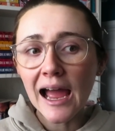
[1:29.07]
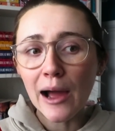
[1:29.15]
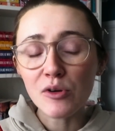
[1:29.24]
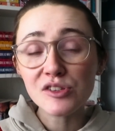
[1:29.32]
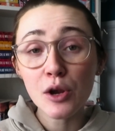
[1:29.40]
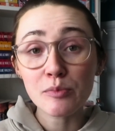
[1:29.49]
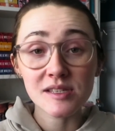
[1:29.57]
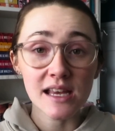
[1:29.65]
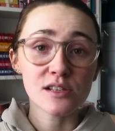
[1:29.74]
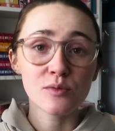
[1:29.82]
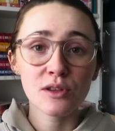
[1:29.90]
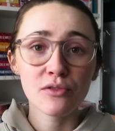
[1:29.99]
I wasn't
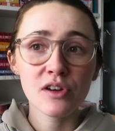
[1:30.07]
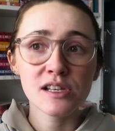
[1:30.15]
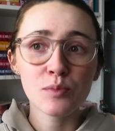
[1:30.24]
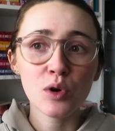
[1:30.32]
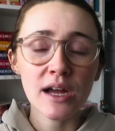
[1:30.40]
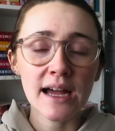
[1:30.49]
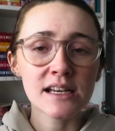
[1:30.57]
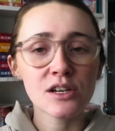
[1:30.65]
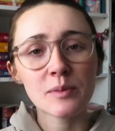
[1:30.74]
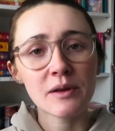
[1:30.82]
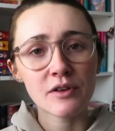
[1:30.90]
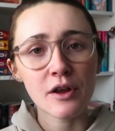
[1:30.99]
obsessed with the first book. I
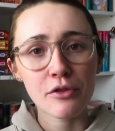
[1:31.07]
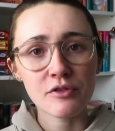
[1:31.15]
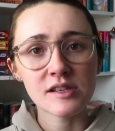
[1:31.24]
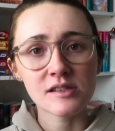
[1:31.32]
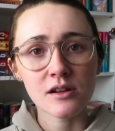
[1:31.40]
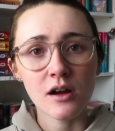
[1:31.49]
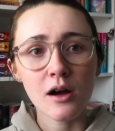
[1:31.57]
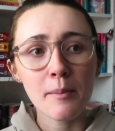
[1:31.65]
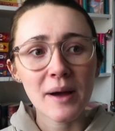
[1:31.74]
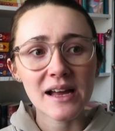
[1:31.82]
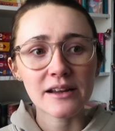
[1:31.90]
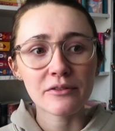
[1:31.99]
ended up giving it a 3-star,
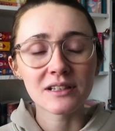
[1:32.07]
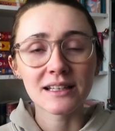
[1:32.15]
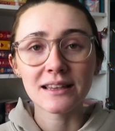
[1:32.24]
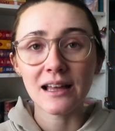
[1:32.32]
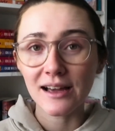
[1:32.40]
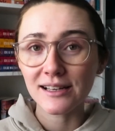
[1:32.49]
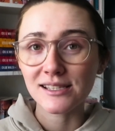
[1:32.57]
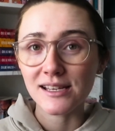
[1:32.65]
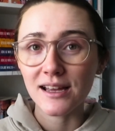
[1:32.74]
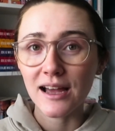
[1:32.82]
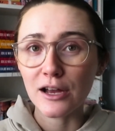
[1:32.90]
but I definitely liked it.